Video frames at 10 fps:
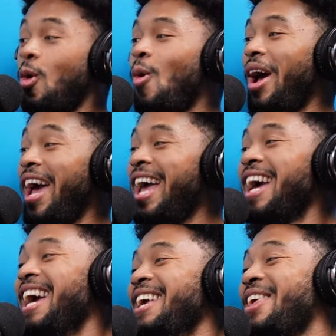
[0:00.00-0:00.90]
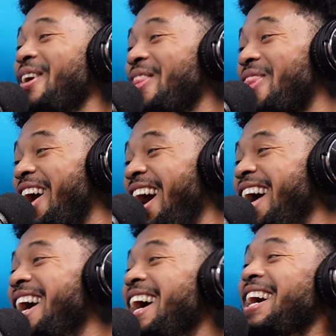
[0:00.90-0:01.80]
Wait, you
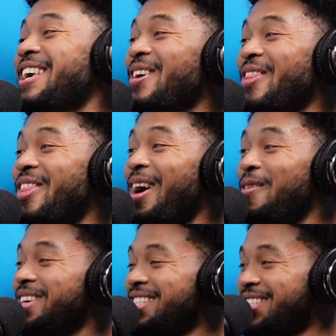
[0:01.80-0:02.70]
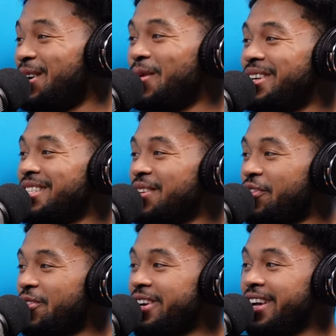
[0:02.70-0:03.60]
thought you thought we still
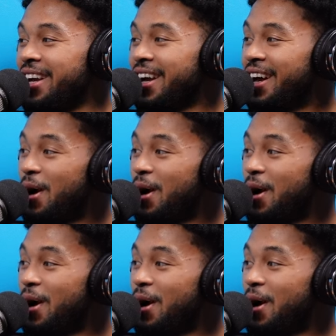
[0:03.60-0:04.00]
wasn't free?